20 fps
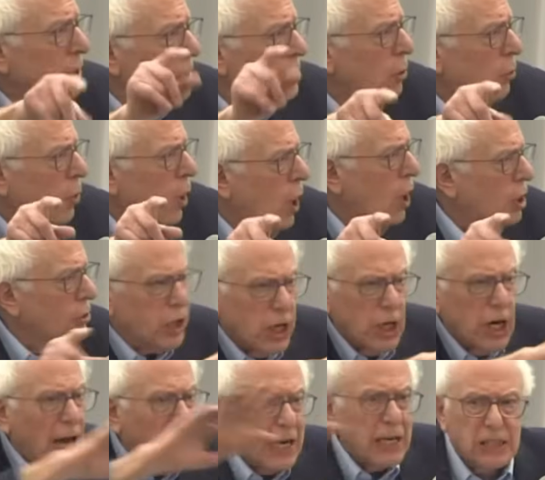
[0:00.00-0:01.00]
in the world, the
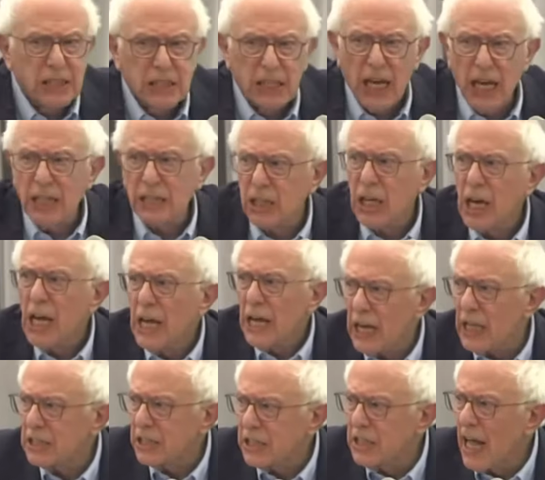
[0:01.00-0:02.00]
United States
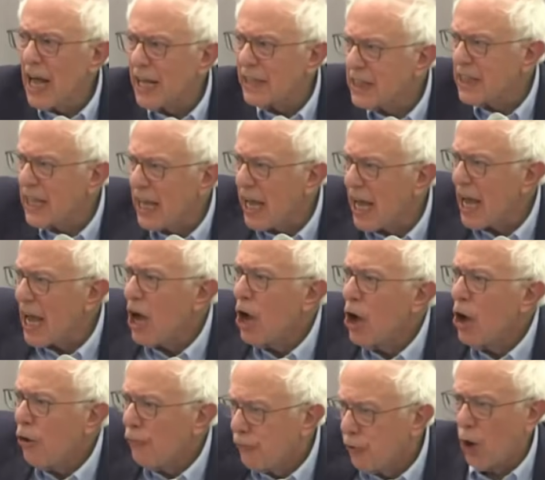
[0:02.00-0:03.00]
is not there
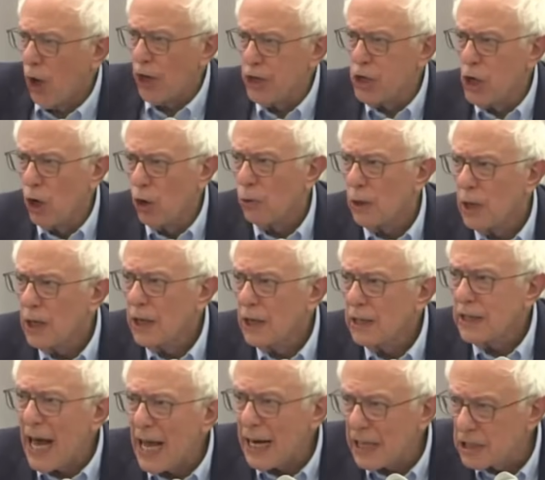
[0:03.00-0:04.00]
for you.
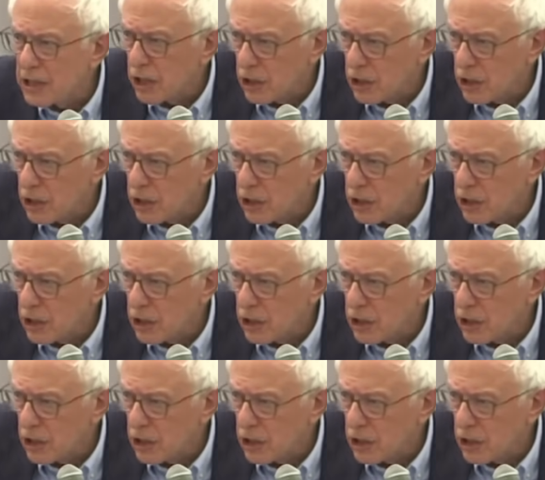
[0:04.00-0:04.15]
That is a